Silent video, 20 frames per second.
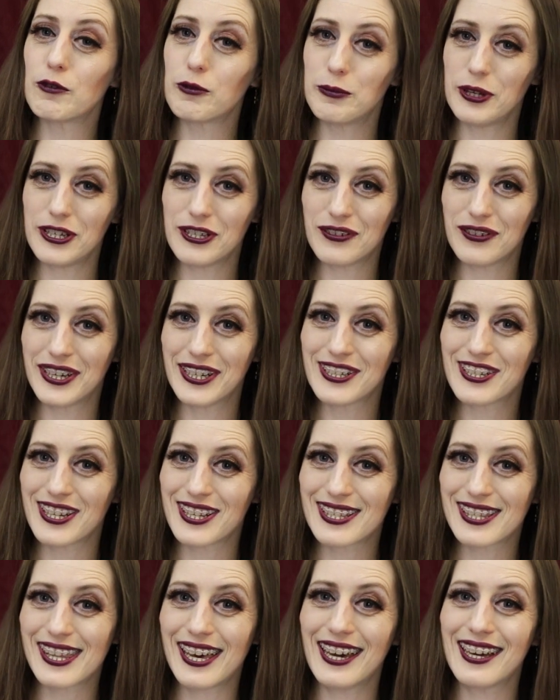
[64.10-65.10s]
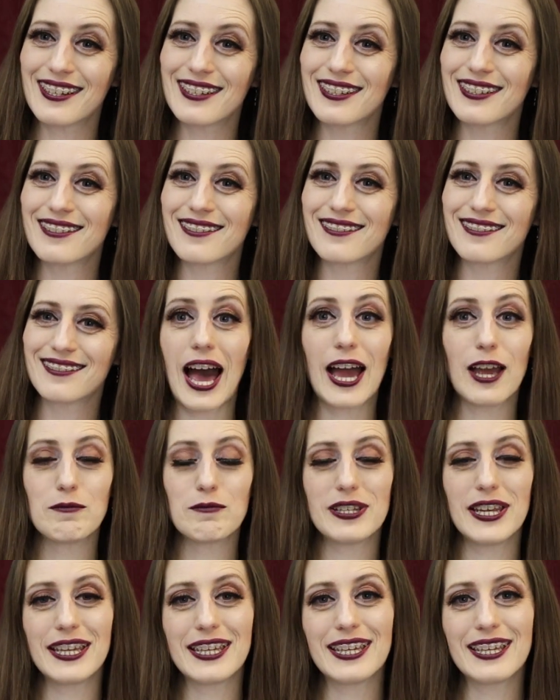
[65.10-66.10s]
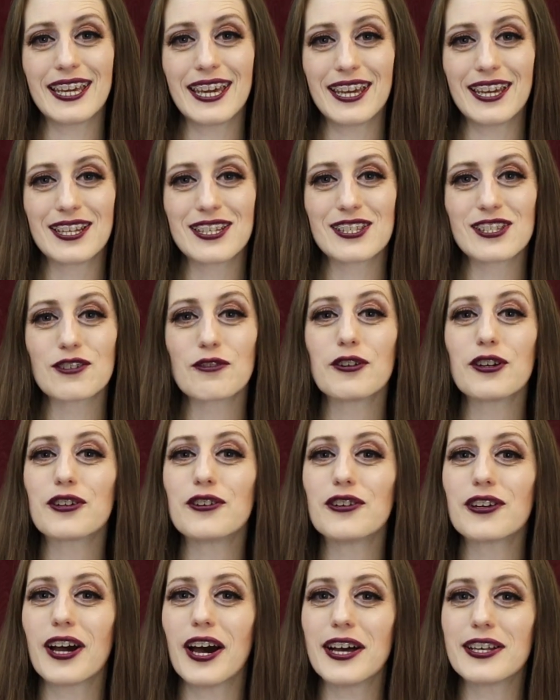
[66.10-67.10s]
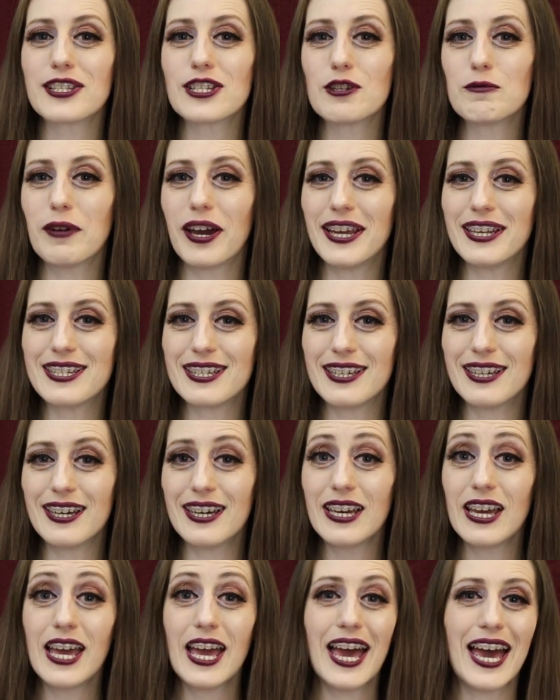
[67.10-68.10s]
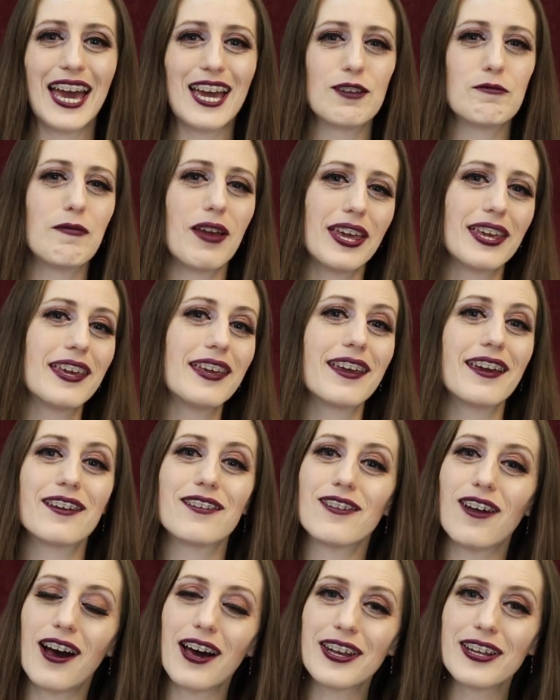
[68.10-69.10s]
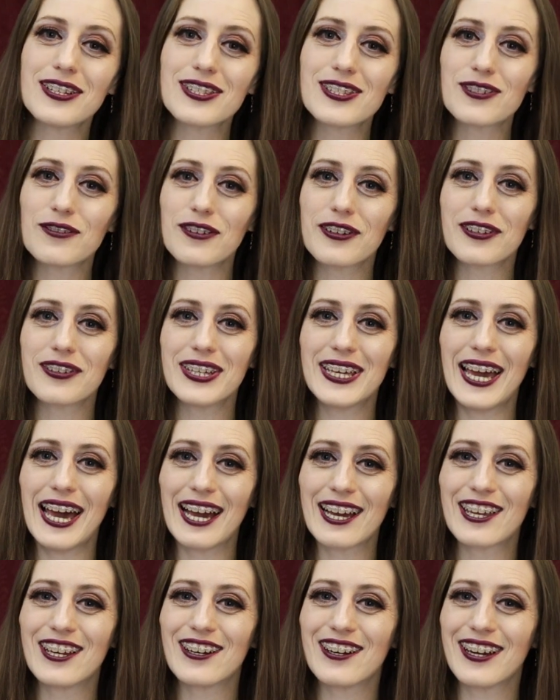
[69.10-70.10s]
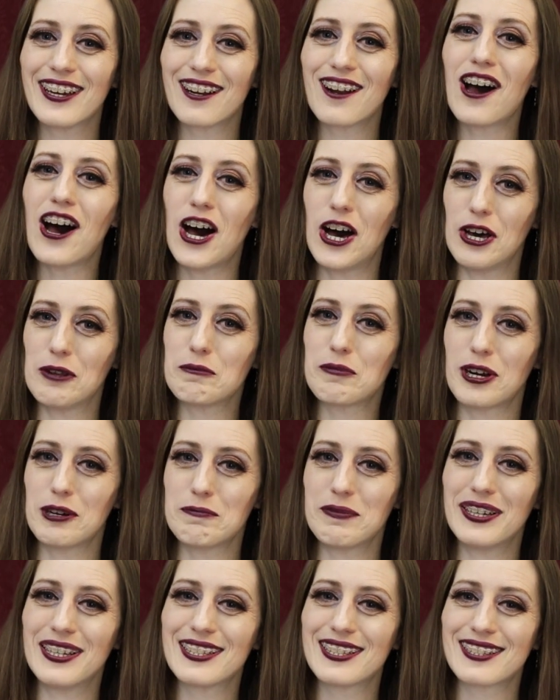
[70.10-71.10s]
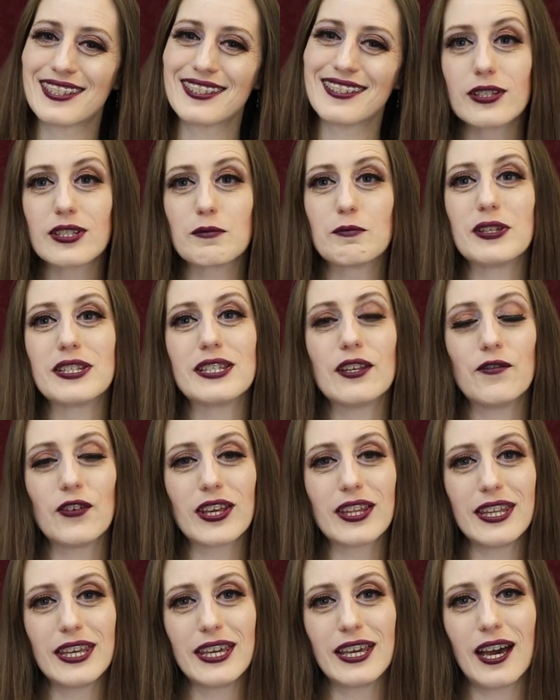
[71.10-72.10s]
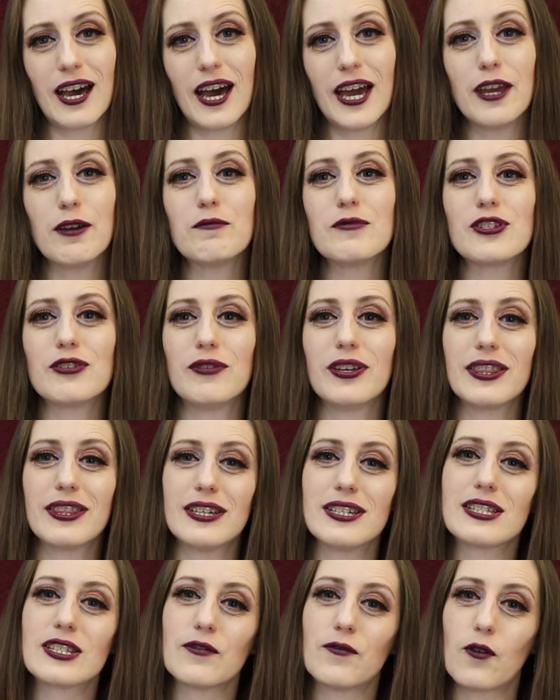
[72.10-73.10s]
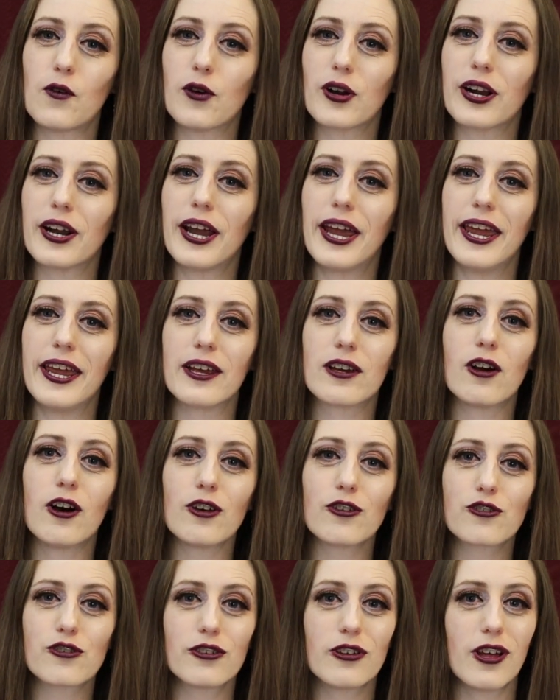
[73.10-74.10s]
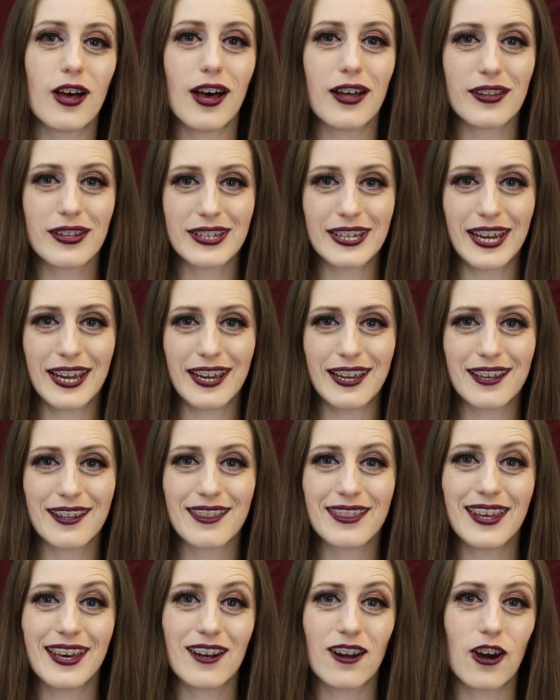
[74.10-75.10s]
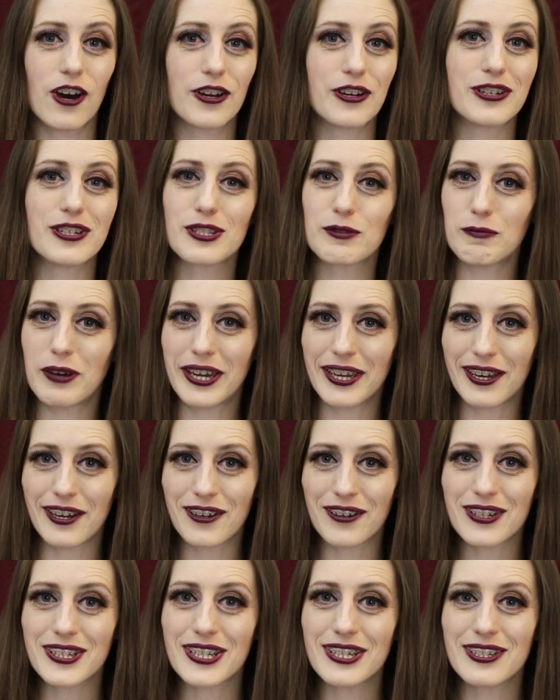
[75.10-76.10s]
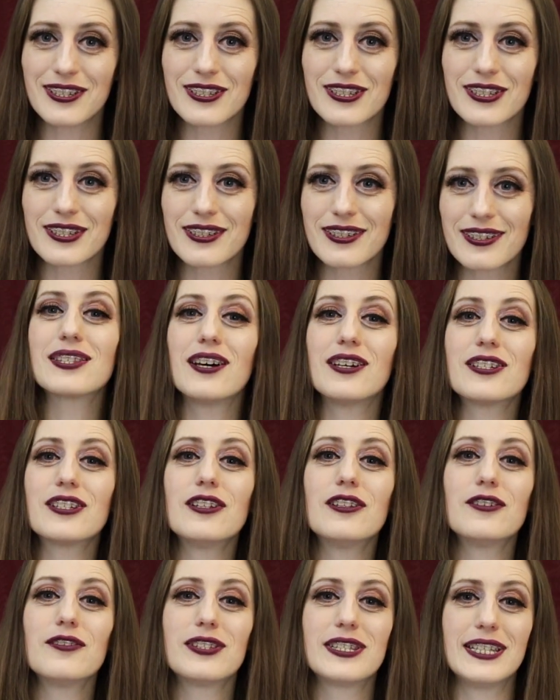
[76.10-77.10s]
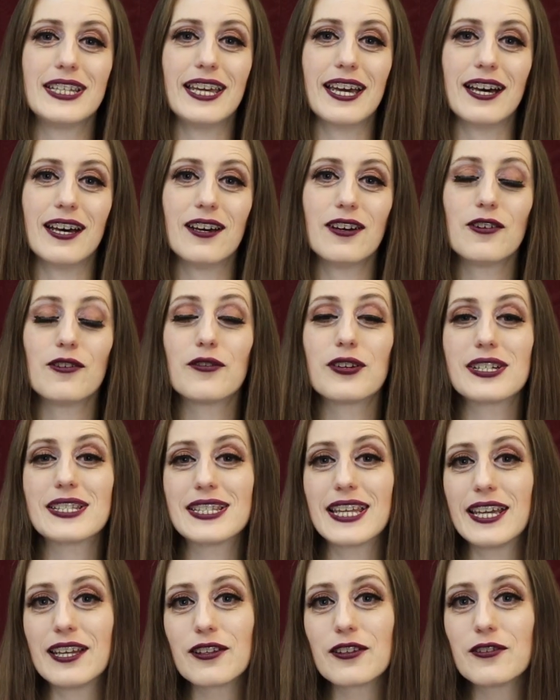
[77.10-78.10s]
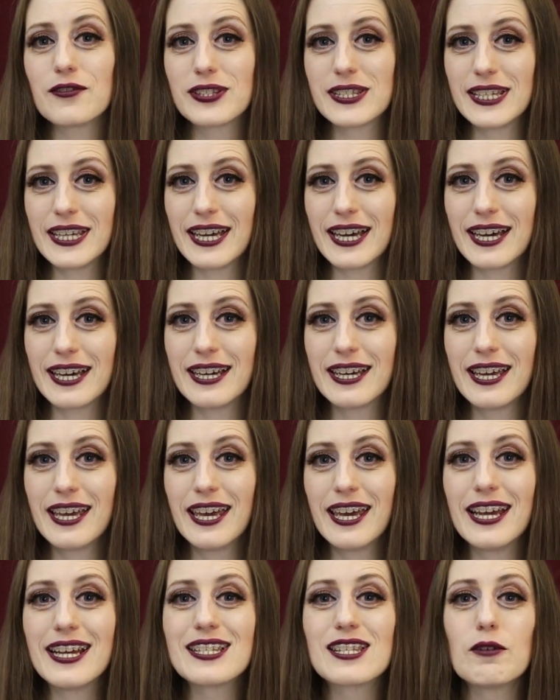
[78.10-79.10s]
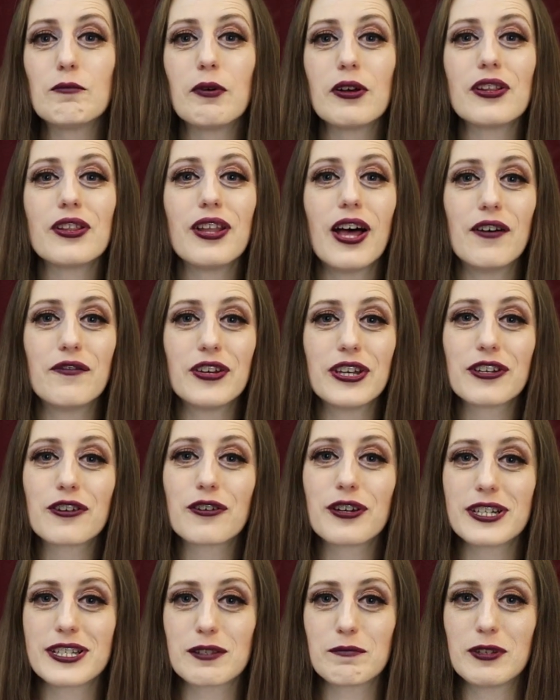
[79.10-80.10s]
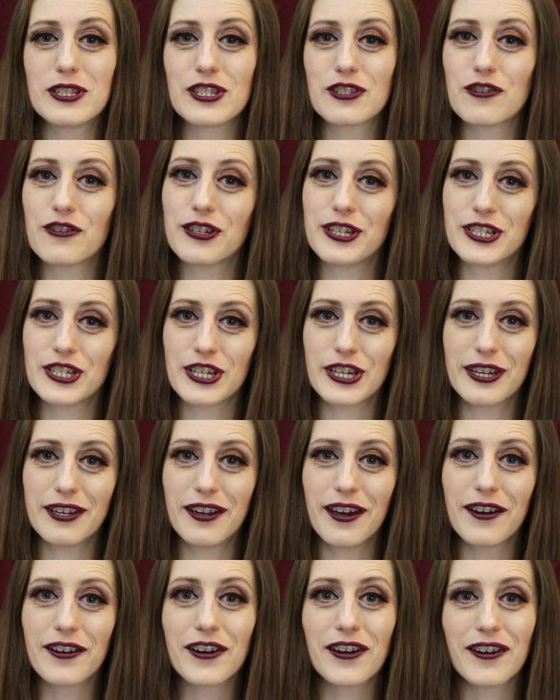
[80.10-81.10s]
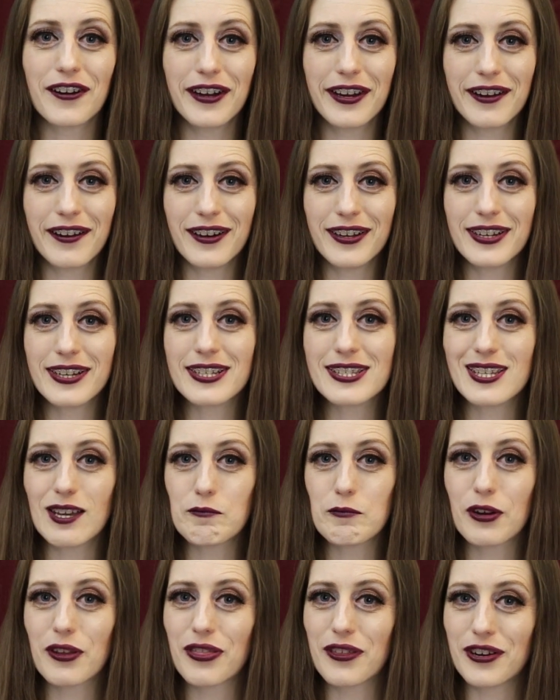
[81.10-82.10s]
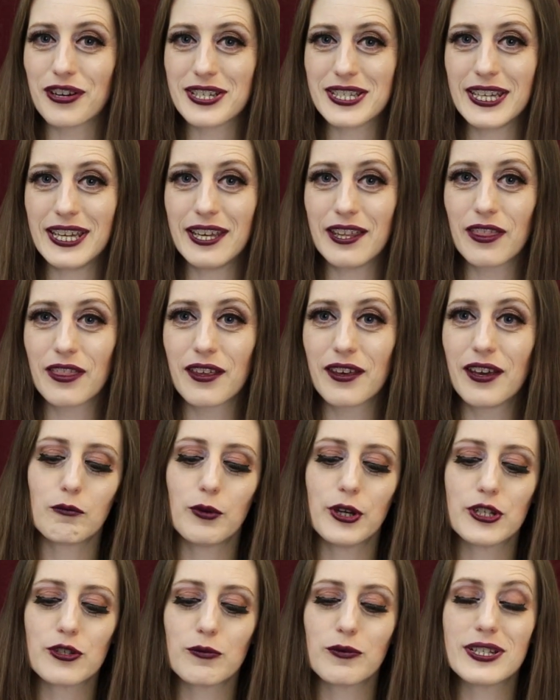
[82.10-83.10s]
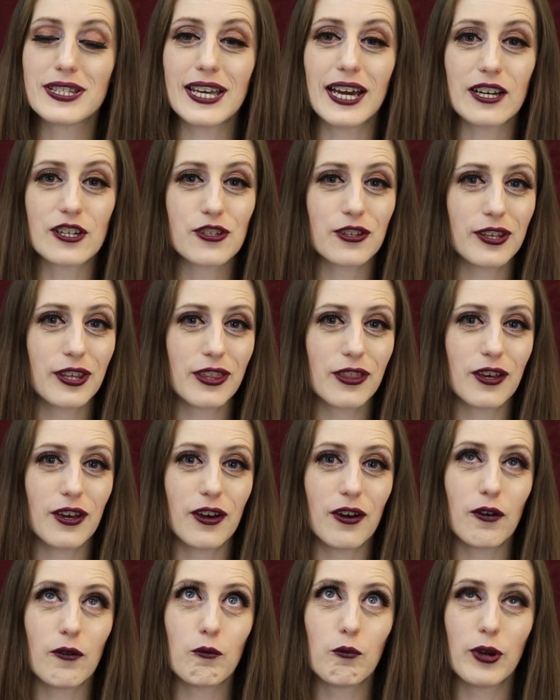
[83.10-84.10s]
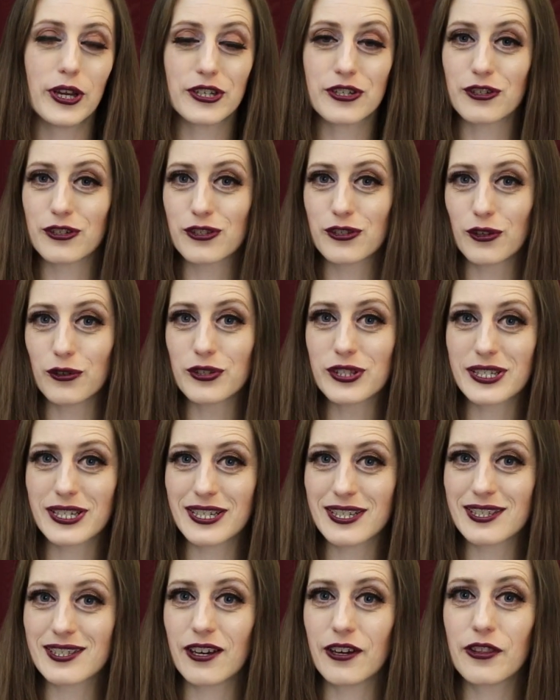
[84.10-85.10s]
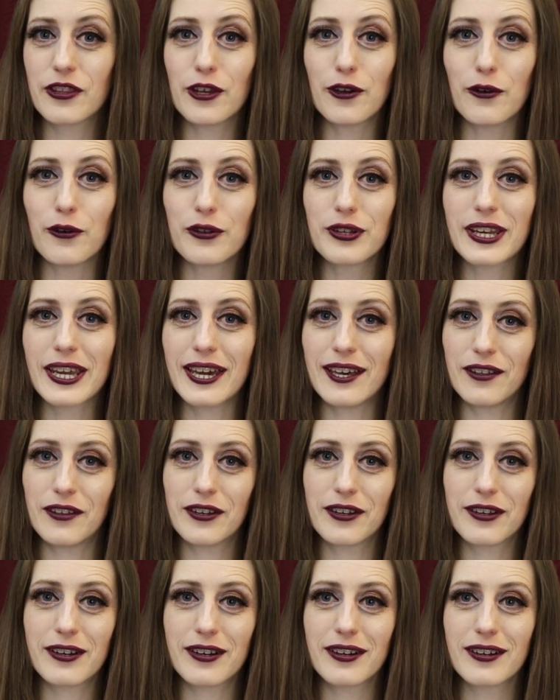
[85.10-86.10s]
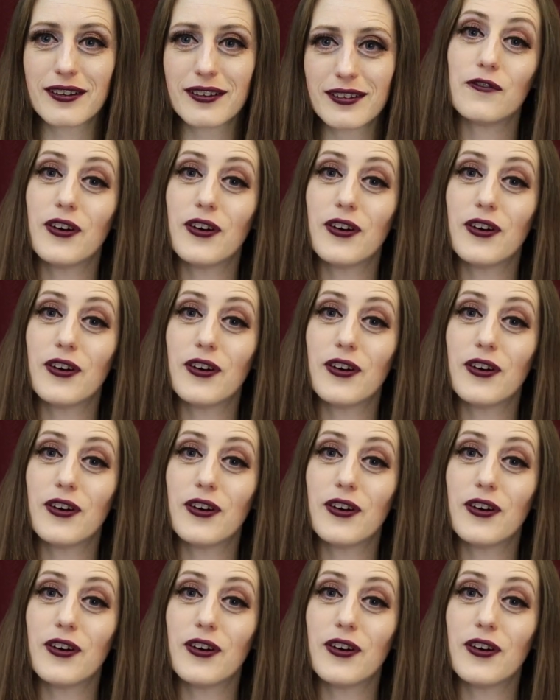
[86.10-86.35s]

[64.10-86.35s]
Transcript: will be doing just that. I am taking a historical costume idea and making it not historically accurate on purpose. Specifically, I am doing this for a cultural holiday that honors my heritage. Santa Lucia, or Saint Lucia, is a beloved Christmas tradition occurring on December 13th, which was actually the winter solstice on the old calendar.